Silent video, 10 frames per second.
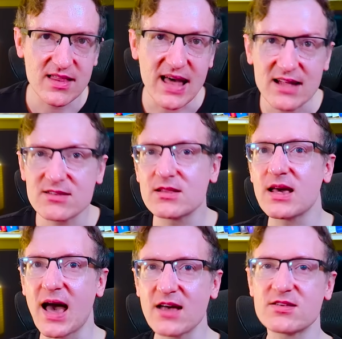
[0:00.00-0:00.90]
That's
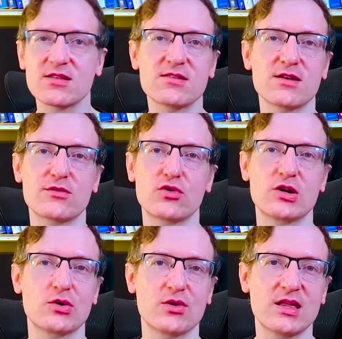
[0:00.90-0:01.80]
the essence of
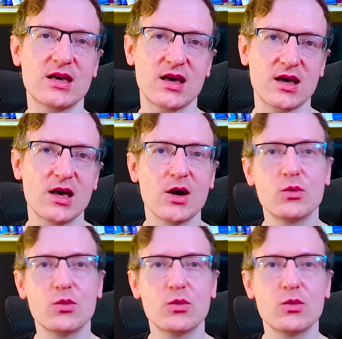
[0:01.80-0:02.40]
critical thinking,